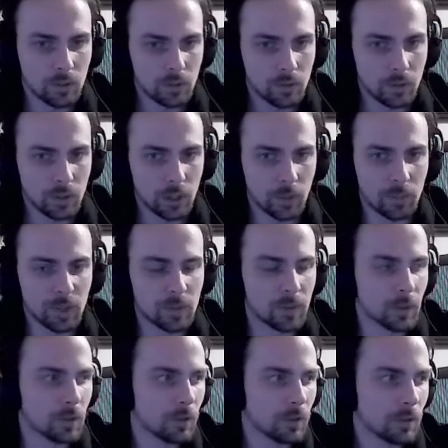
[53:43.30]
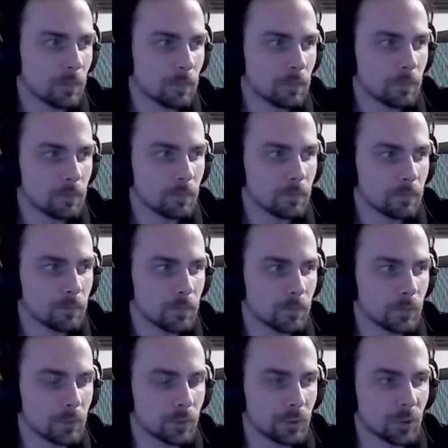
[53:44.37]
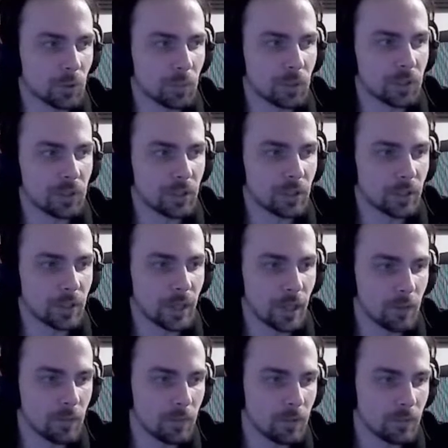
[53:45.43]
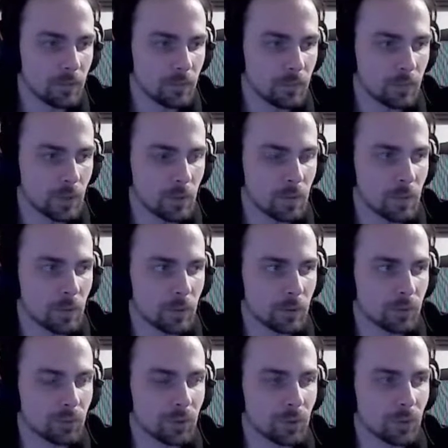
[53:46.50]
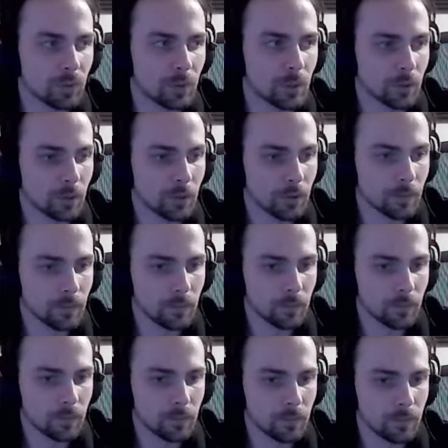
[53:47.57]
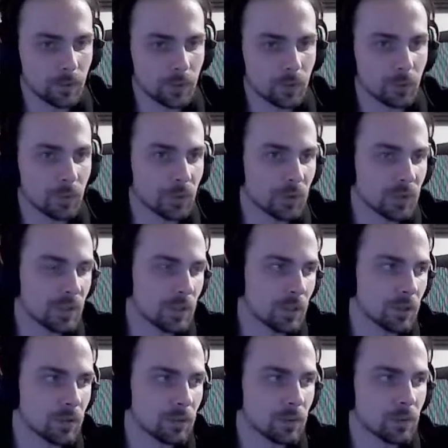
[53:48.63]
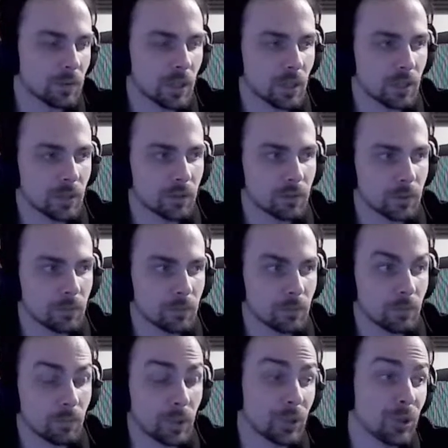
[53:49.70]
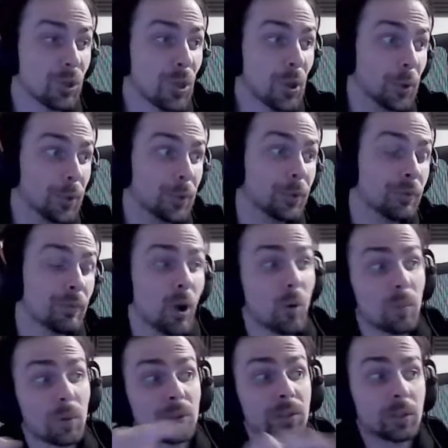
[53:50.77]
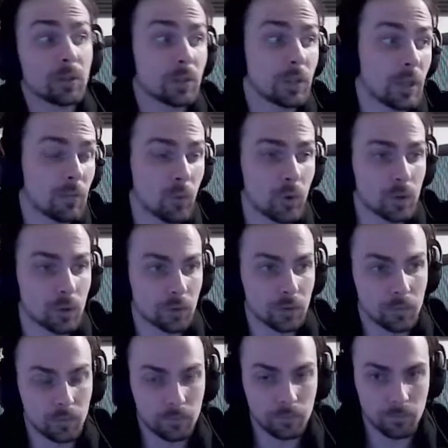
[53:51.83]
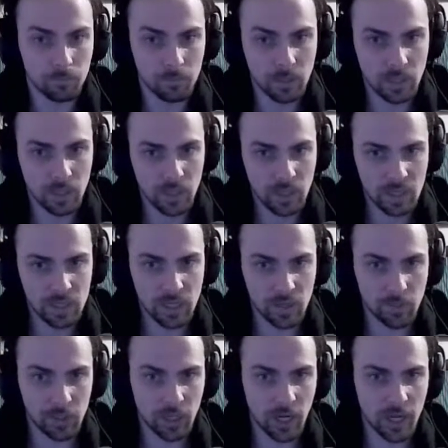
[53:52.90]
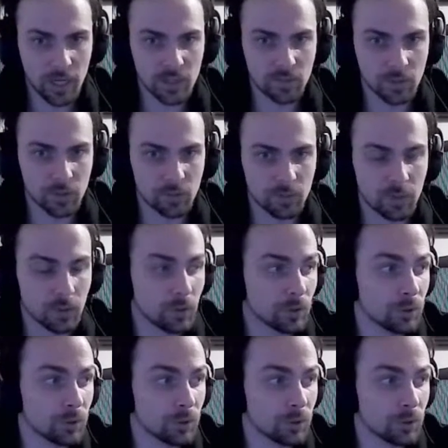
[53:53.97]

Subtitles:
There are people doing the political game and people doing the work. You need to be in the second category, but know how political game work. Same in class, for example.